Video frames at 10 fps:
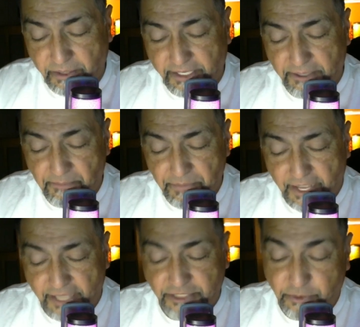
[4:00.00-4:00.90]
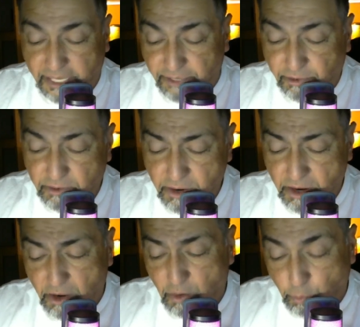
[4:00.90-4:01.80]
it, and together
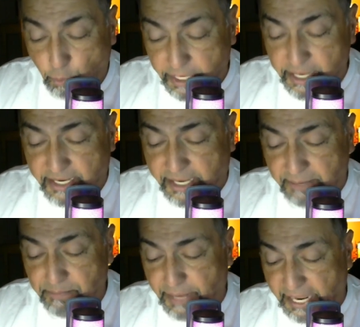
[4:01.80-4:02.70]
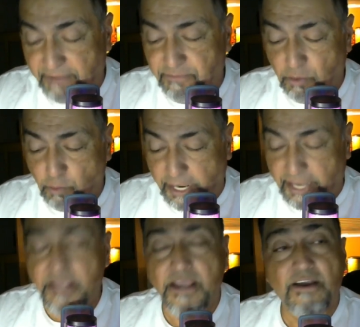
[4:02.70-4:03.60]
we can pave the
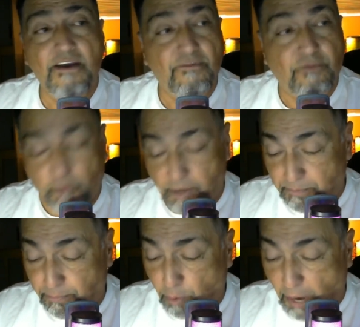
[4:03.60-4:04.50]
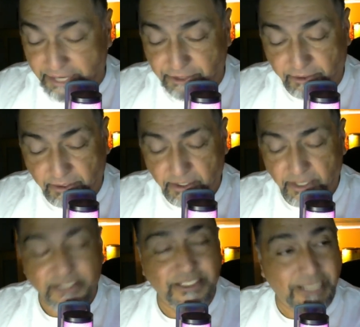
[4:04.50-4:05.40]
way for a brighter
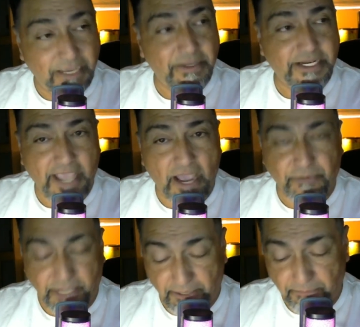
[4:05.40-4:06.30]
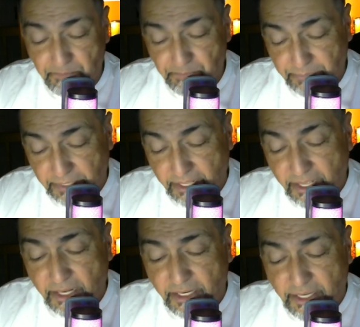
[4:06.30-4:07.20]
Dimmitt County.
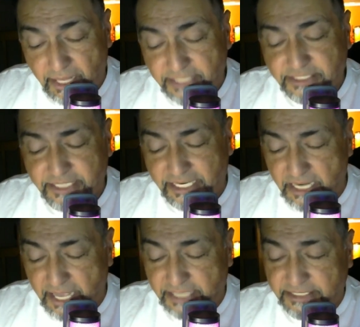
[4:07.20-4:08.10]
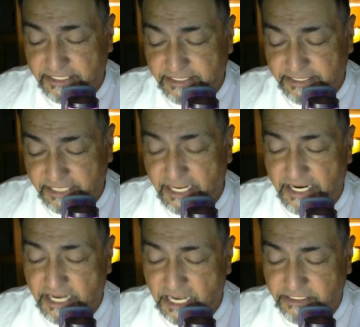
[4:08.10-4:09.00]
Let's elect Cecilia
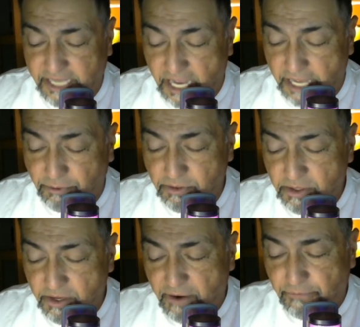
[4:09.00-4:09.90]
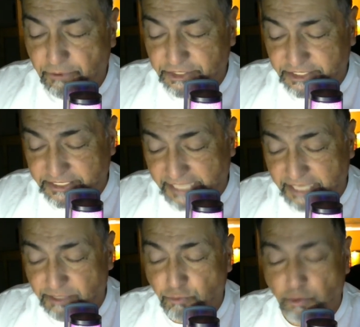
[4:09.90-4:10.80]
Castillano for
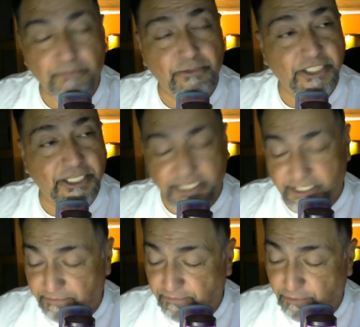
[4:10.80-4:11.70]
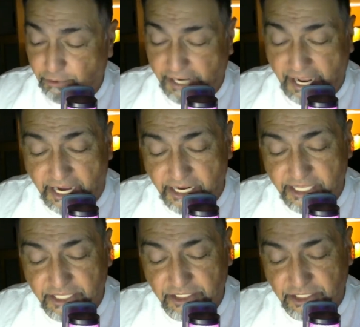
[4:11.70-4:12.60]
state representative for
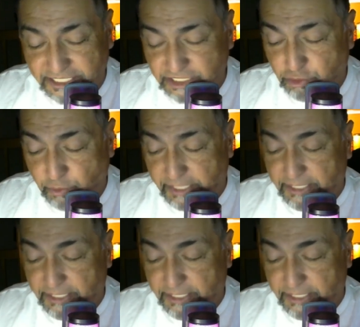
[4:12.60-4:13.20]
80th district.